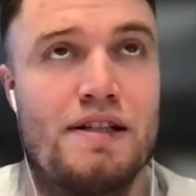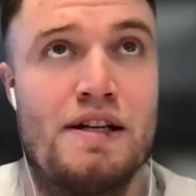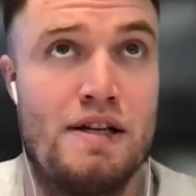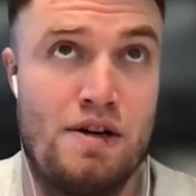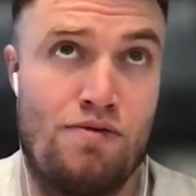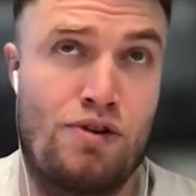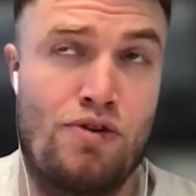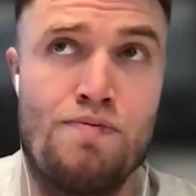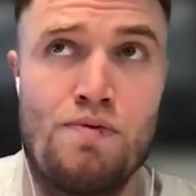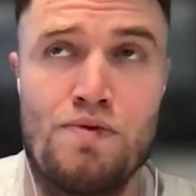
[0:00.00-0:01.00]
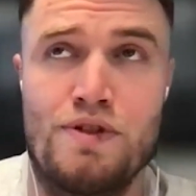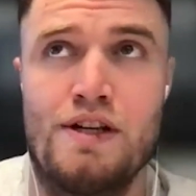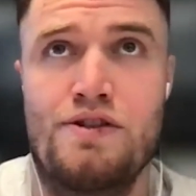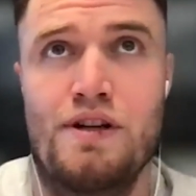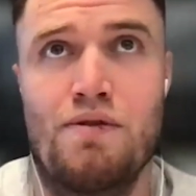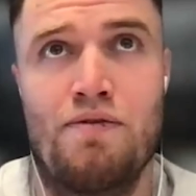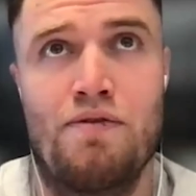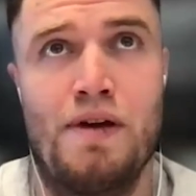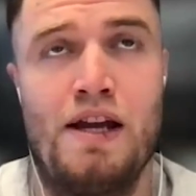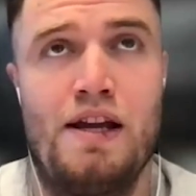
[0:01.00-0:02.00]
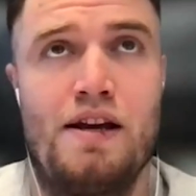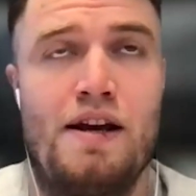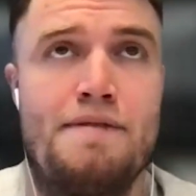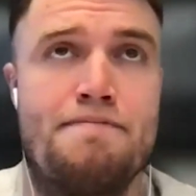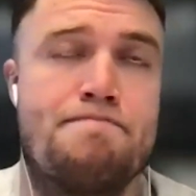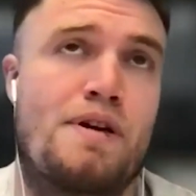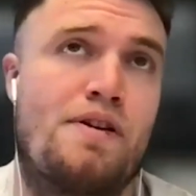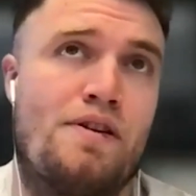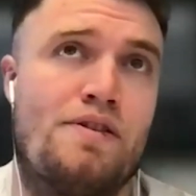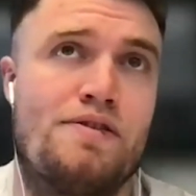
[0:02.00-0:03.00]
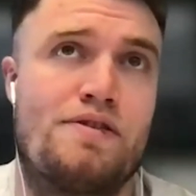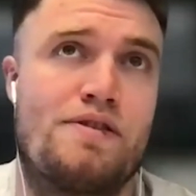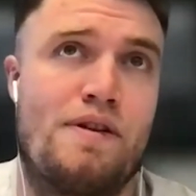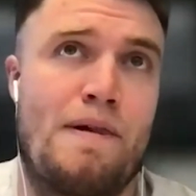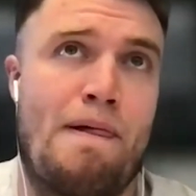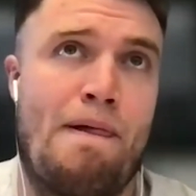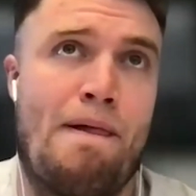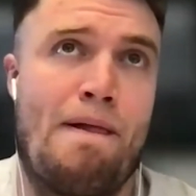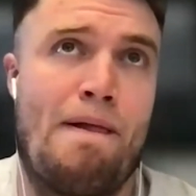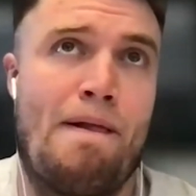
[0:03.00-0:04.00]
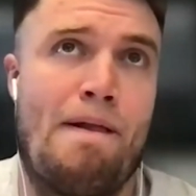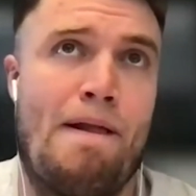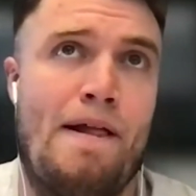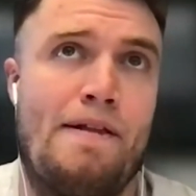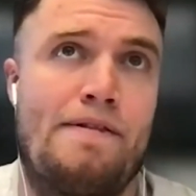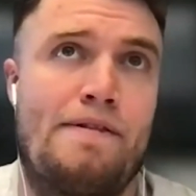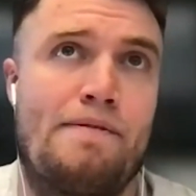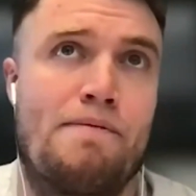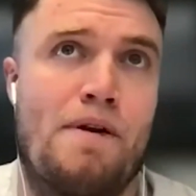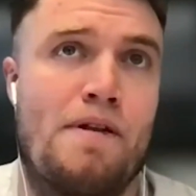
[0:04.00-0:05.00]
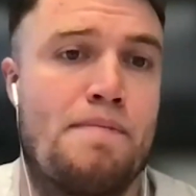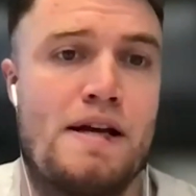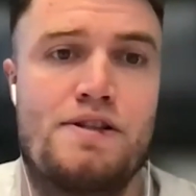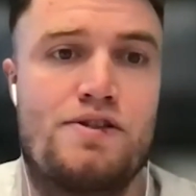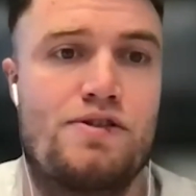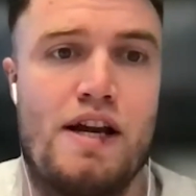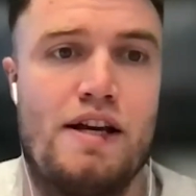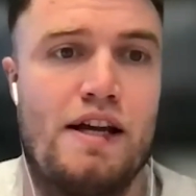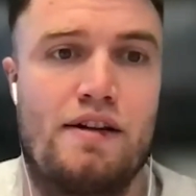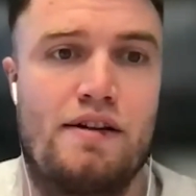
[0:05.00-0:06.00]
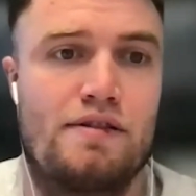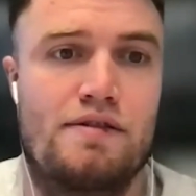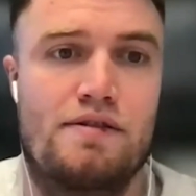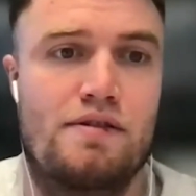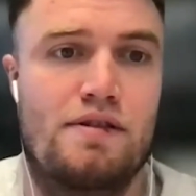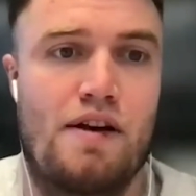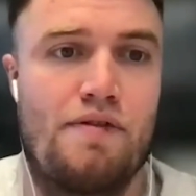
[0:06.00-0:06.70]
And recruitment was an interesting one for me, because it's one of the best training kind